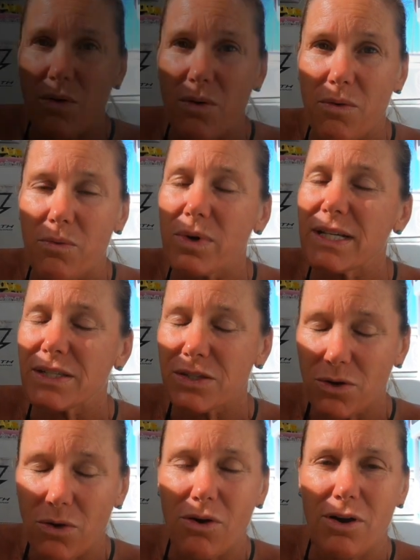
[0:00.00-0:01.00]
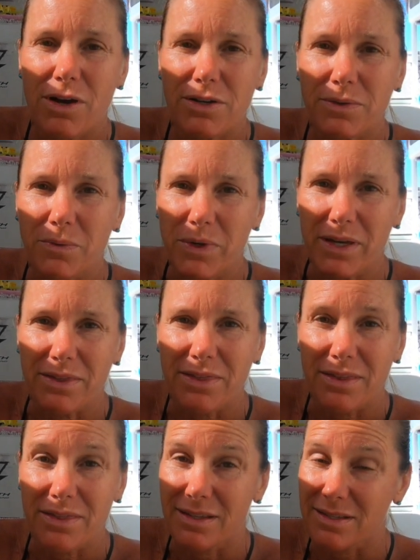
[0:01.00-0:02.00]
We scored with
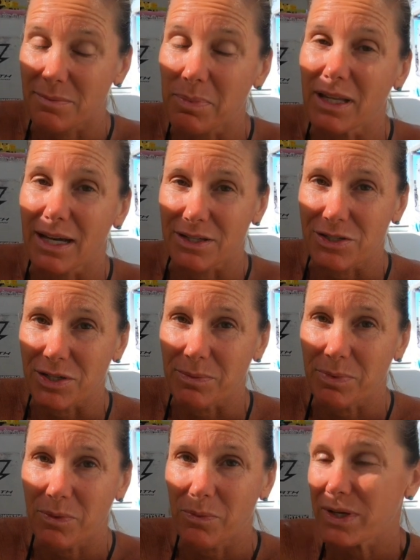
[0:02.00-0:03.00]
the supply ship. We